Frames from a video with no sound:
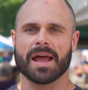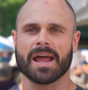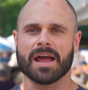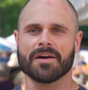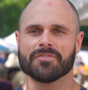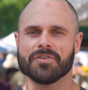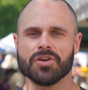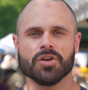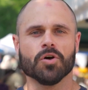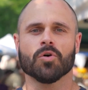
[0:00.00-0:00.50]
I
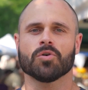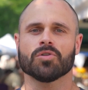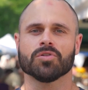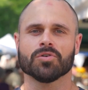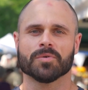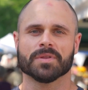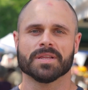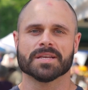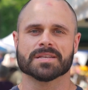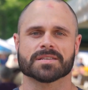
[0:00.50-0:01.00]
have no
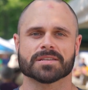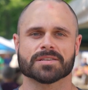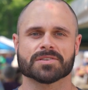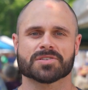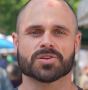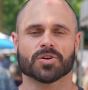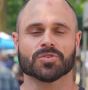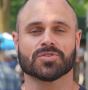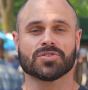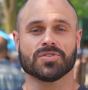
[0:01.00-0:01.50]
clue what this
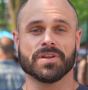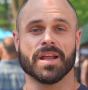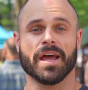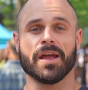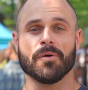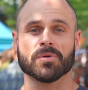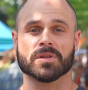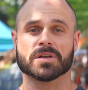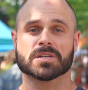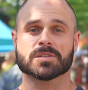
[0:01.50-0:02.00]
is. So
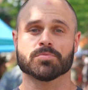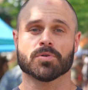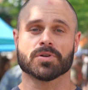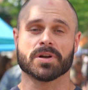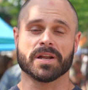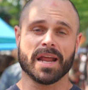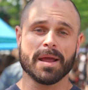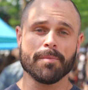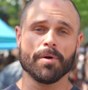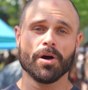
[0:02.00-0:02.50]
today we'll explore
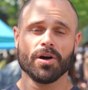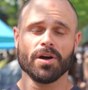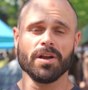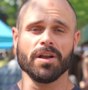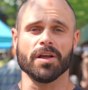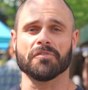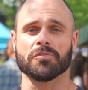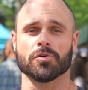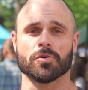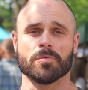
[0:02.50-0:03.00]
the
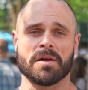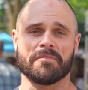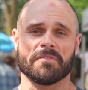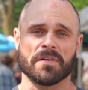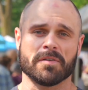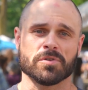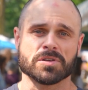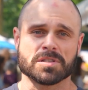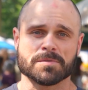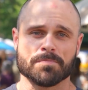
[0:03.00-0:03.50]
neighborhood, a few of my
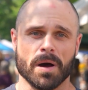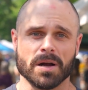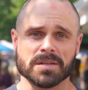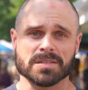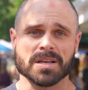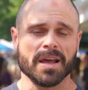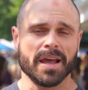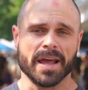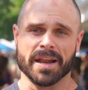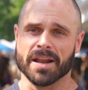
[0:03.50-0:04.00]
favorite spots,